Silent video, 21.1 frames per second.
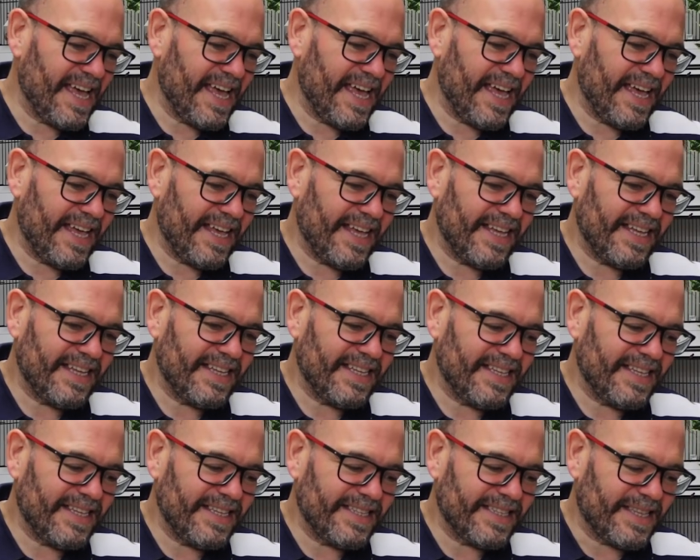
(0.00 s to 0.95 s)

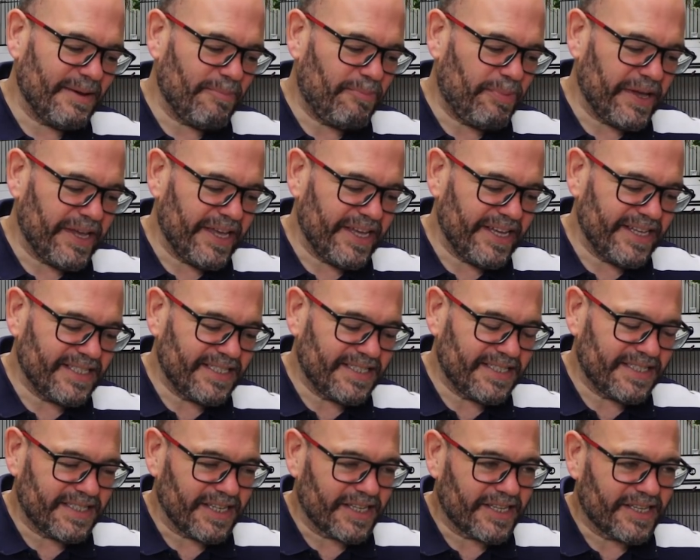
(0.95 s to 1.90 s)
uh, the
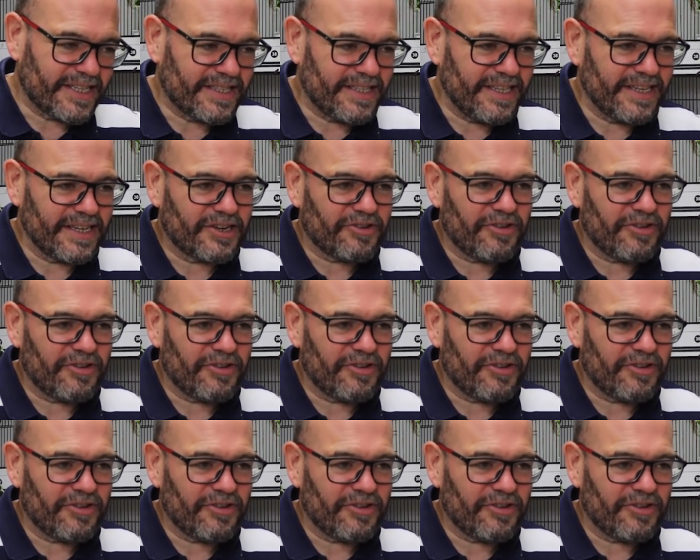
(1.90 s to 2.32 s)
birds, the, the